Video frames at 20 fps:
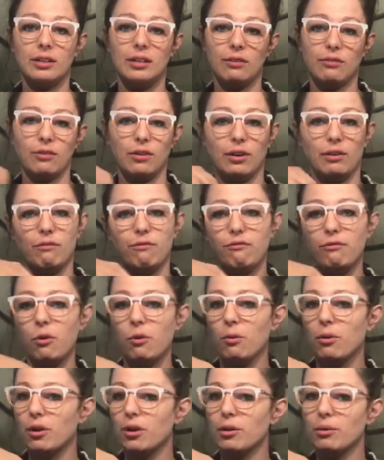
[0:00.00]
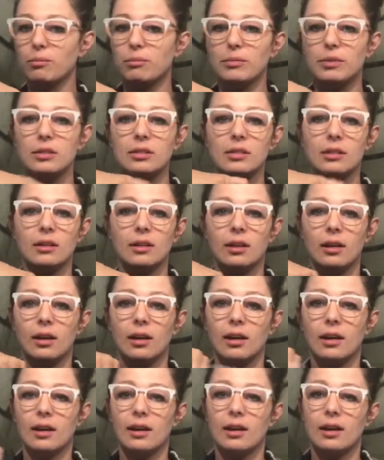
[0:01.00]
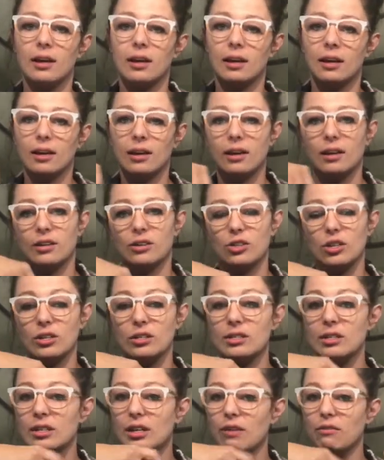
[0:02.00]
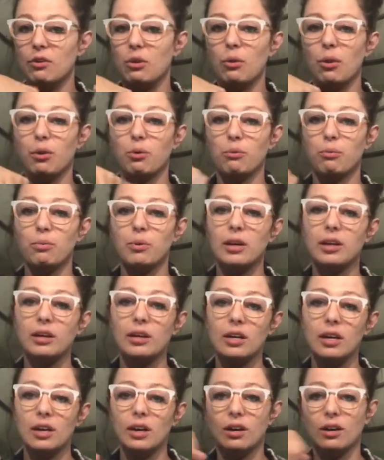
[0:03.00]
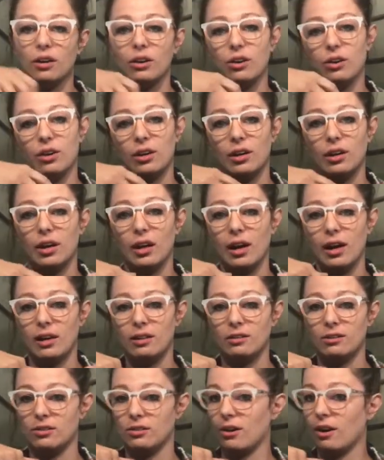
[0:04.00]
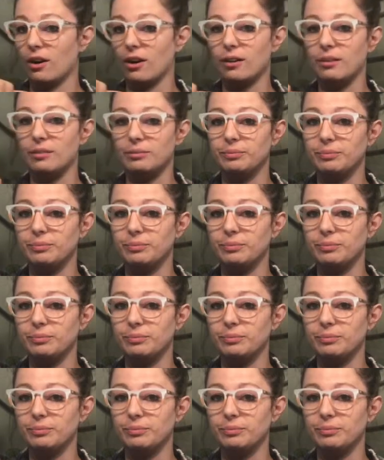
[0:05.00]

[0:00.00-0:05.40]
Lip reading: different forms, just to give you a really good head start.